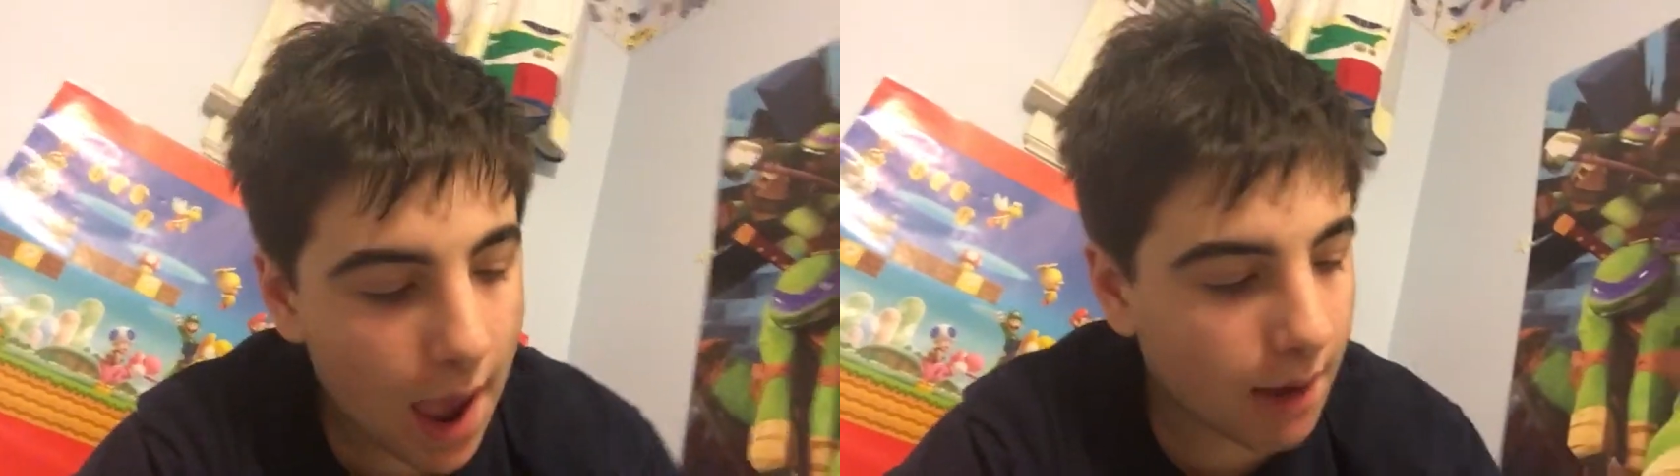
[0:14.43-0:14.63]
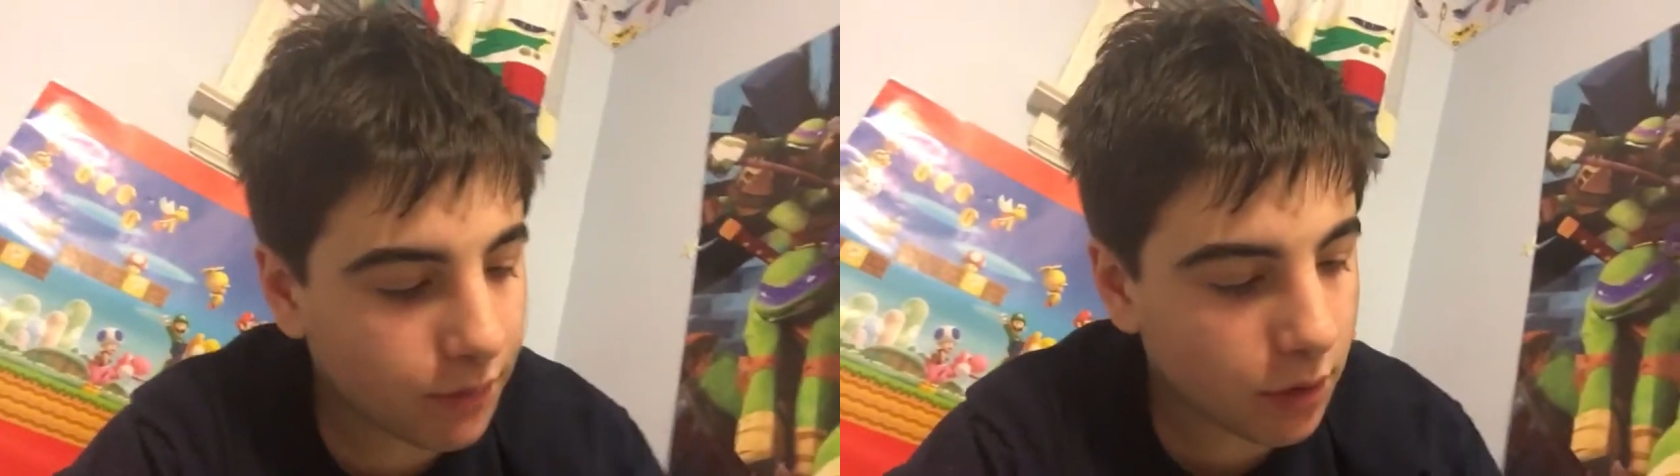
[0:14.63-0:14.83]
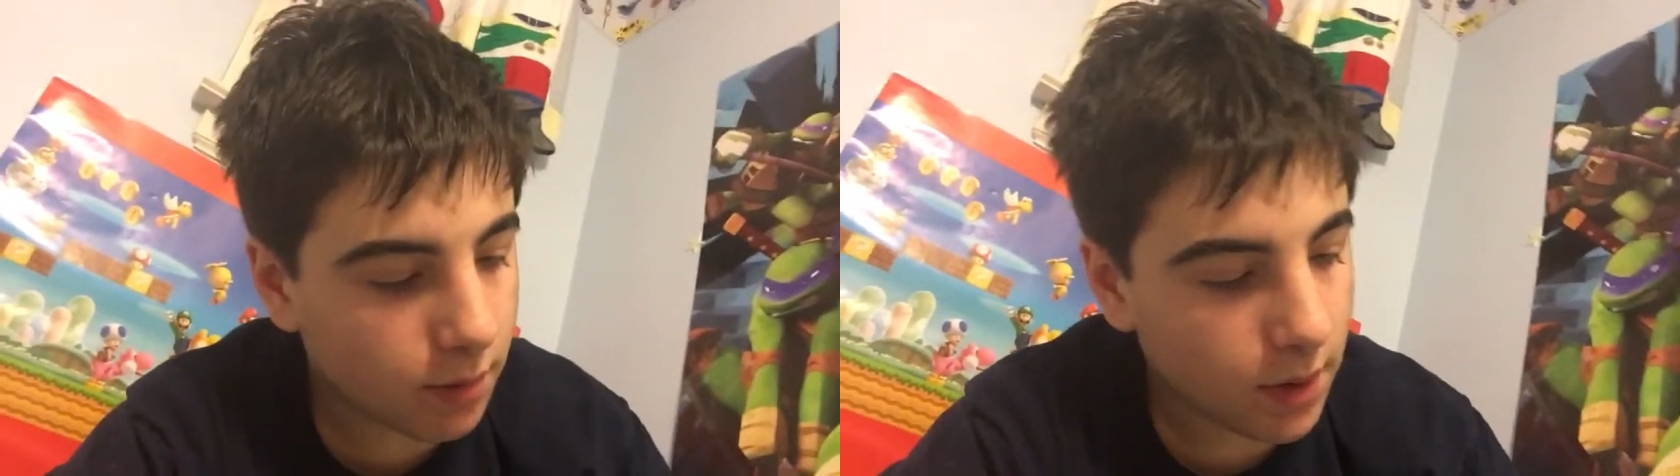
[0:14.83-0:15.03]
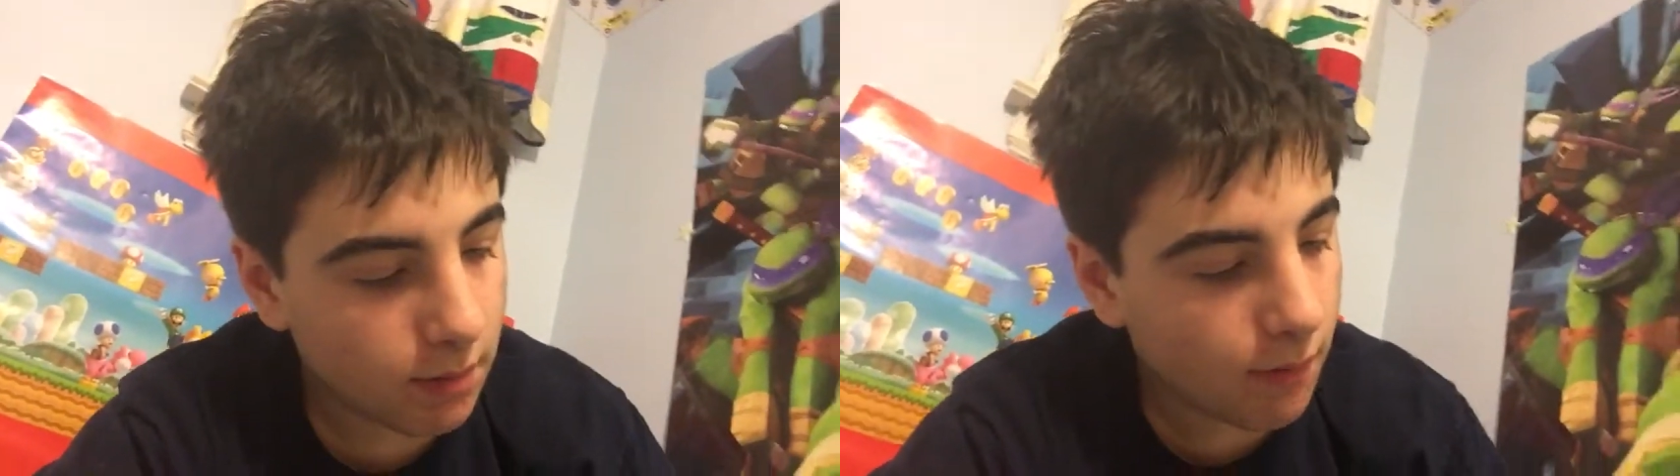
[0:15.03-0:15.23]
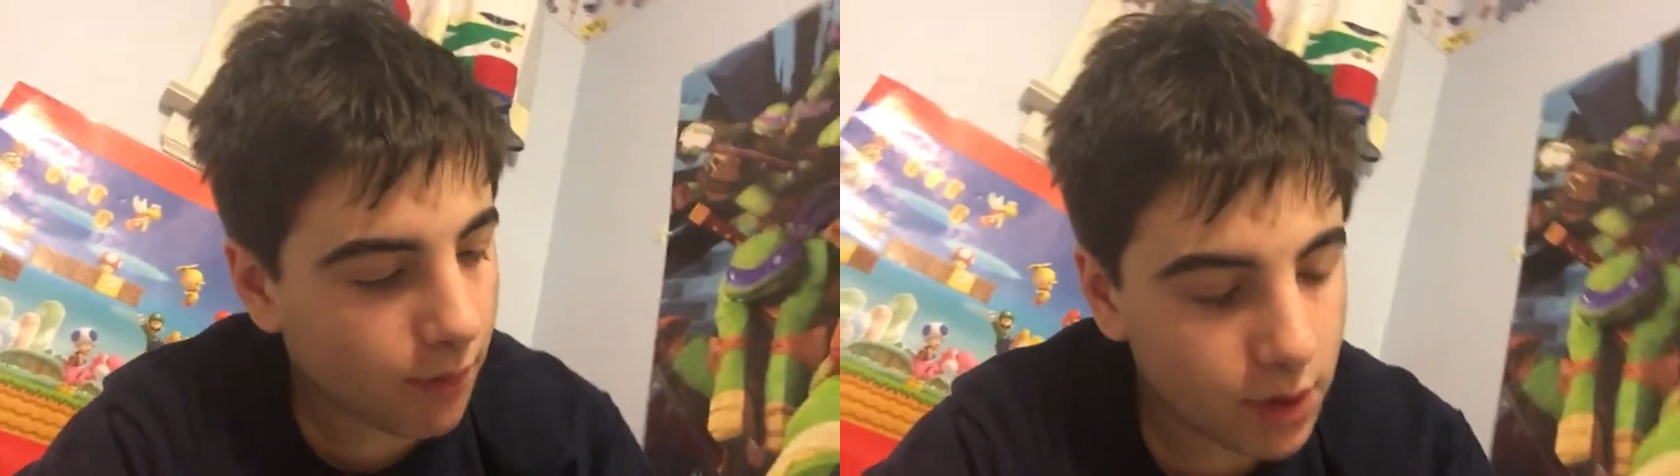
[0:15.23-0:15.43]
after me
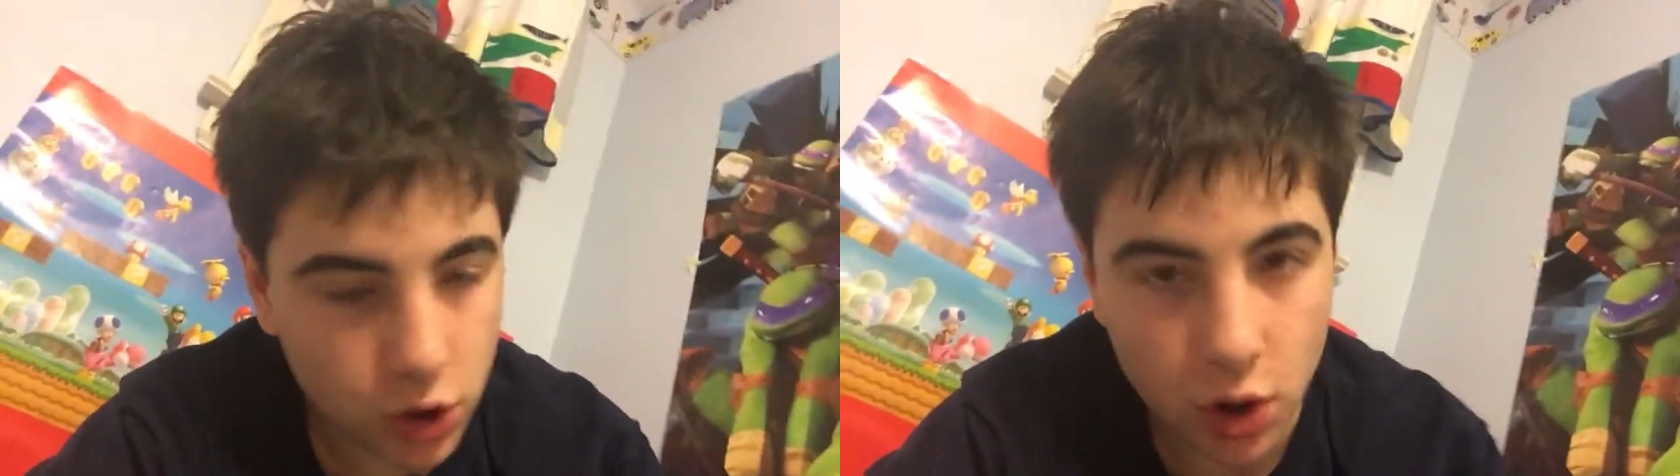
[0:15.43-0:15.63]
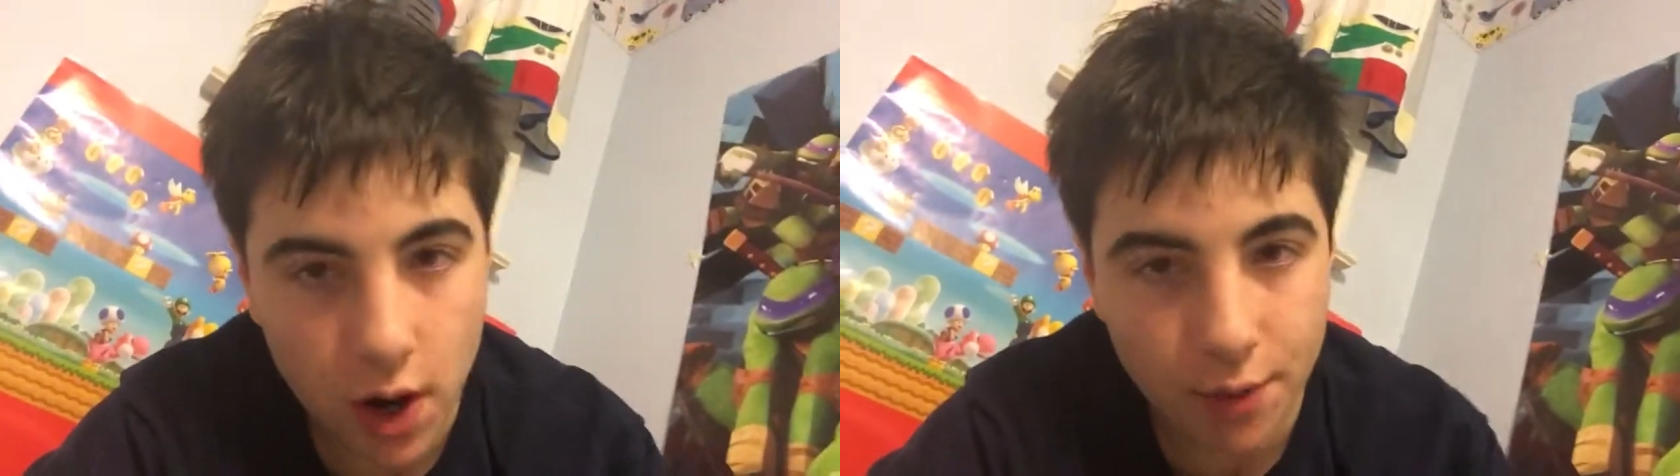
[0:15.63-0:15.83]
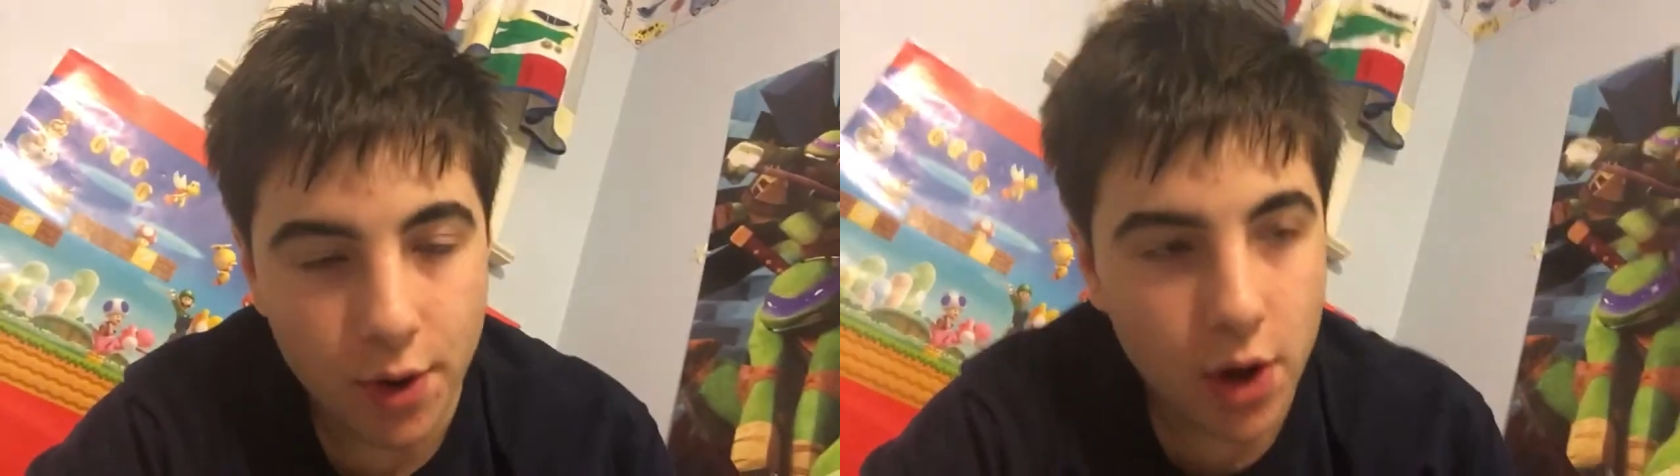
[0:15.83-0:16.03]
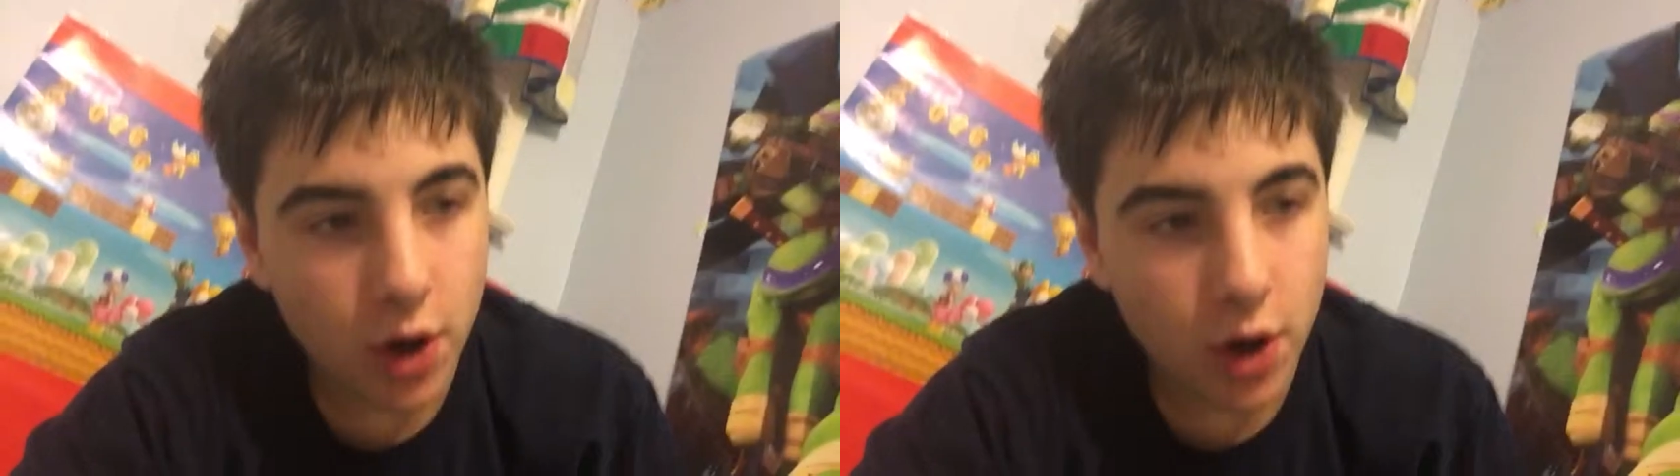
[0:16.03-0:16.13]
and my friend Sean